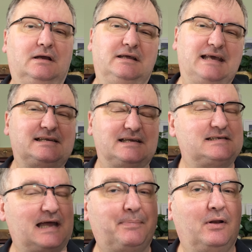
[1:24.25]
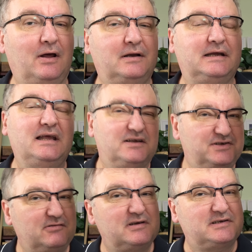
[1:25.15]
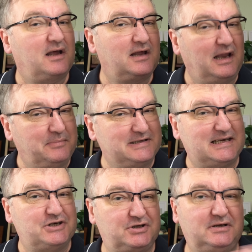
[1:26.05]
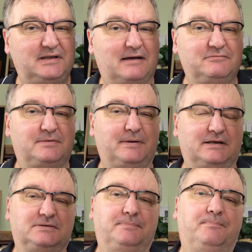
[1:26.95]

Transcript: Yes, it's Apple only, so there is a limitation in that respect.